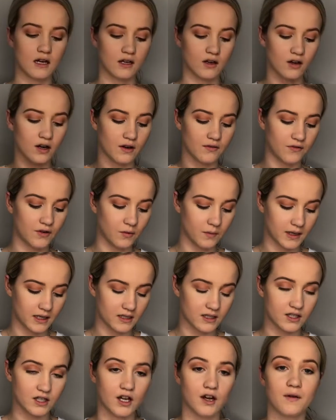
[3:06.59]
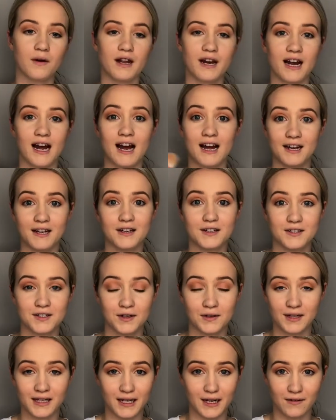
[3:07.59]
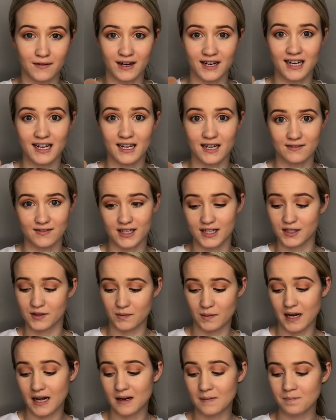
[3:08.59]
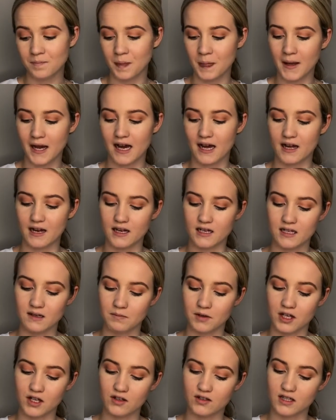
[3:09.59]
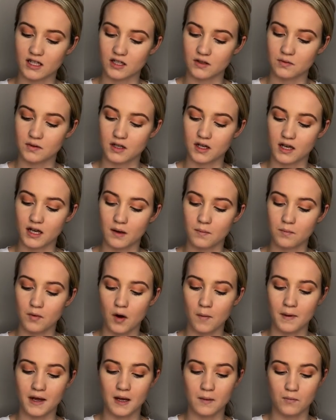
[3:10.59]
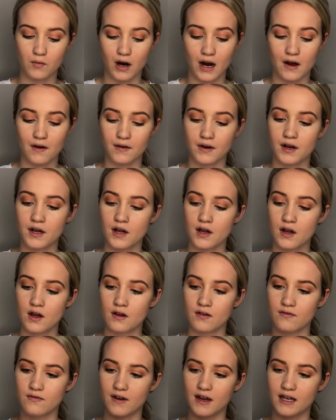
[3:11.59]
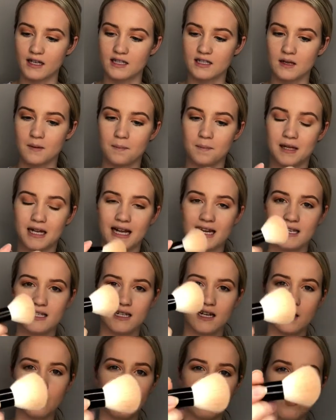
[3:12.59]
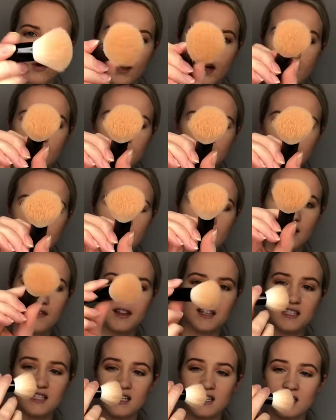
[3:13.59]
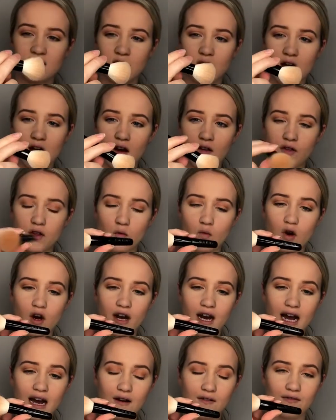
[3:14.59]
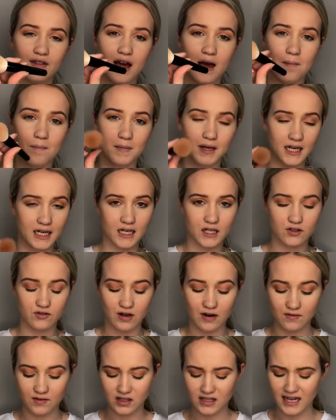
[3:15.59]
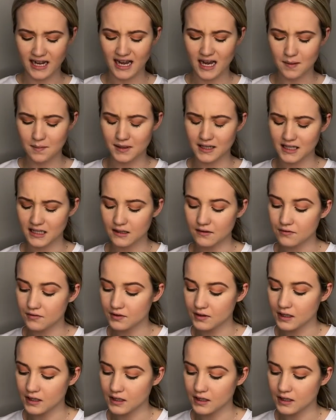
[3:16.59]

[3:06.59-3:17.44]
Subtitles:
Got it a few weeks ago and I totally agree, I love it as well. And I'm going to use this with a Bobbi Brown Face Blender brush. This is the one out of their mini travel kit, I believe.